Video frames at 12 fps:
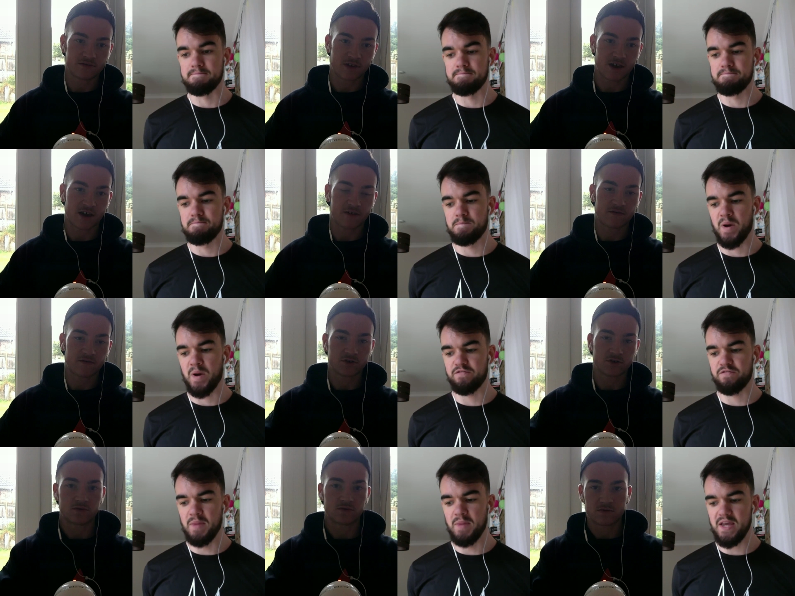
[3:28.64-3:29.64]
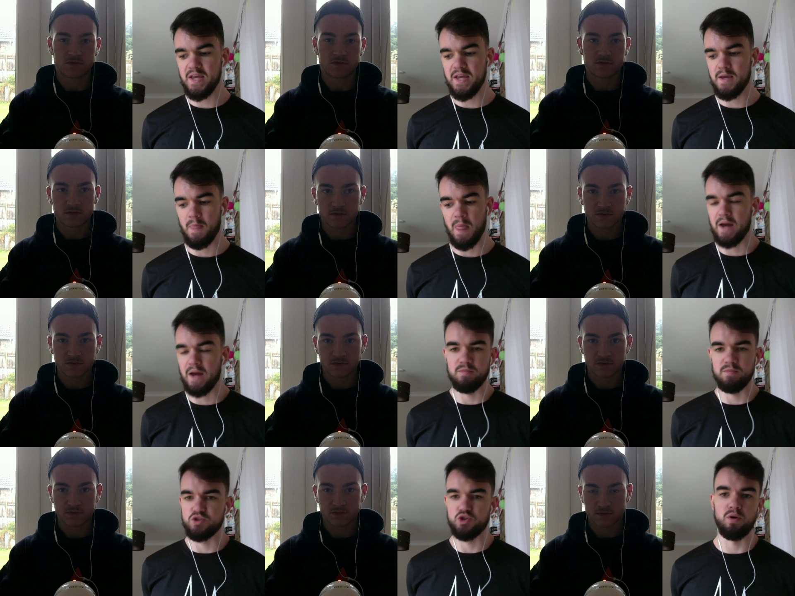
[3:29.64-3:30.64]
Speaker 1: true. Yeah. But for me, and I'm
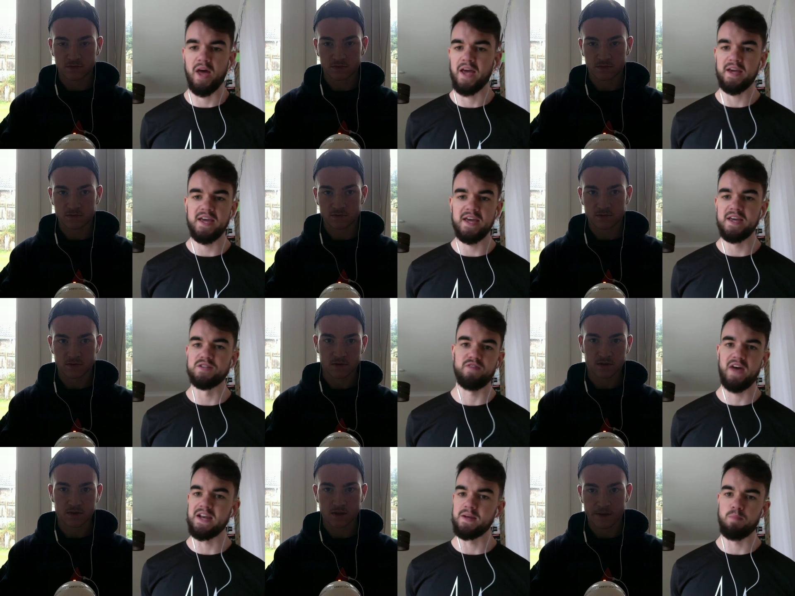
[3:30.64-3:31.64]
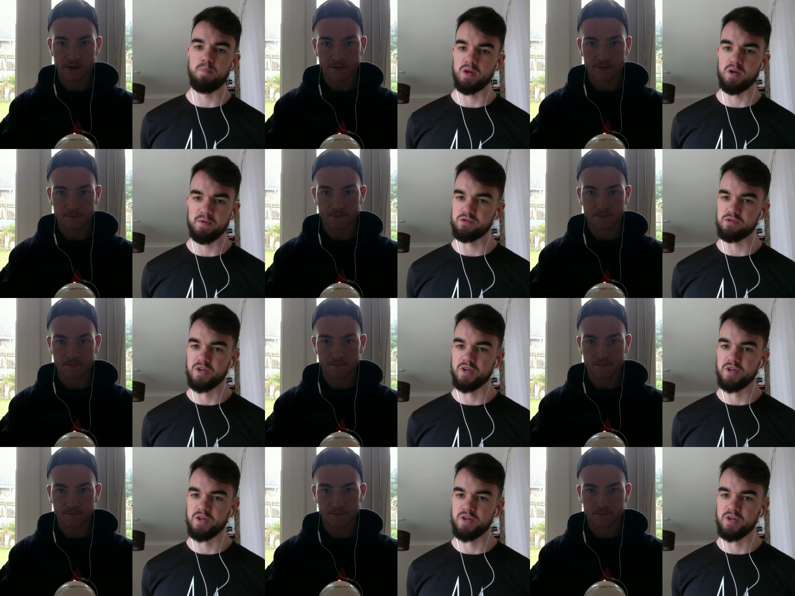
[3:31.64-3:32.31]
sure like it is for any bodybuilders,